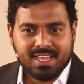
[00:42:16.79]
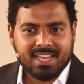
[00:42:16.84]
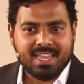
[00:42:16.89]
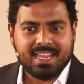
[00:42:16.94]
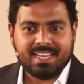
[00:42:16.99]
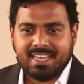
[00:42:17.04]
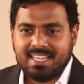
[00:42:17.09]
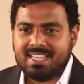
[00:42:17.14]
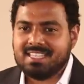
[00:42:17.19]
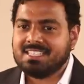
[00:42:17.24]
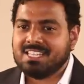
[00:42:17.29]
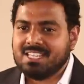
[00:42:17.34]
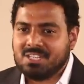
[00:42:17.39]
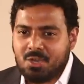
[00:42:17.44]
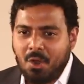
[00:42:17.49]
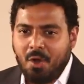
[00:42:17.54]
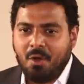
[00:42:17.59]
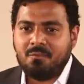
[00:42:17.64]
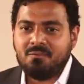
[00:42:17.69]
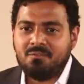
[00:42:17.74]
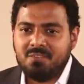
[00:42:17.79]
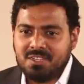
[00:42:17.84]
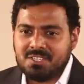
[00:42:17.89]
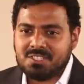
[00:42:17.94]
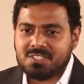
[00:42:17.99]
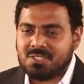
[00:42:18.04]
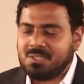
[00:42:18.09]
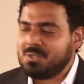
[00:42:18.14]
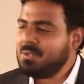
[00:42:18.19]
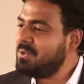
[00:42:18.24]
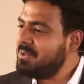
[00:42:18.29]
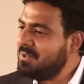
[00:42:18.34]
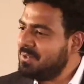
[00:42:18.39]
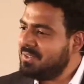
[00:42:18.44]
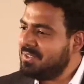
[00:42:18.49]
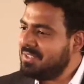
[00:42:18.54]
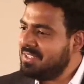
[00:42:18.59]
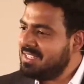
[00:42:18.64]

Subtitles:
it isn't obvious to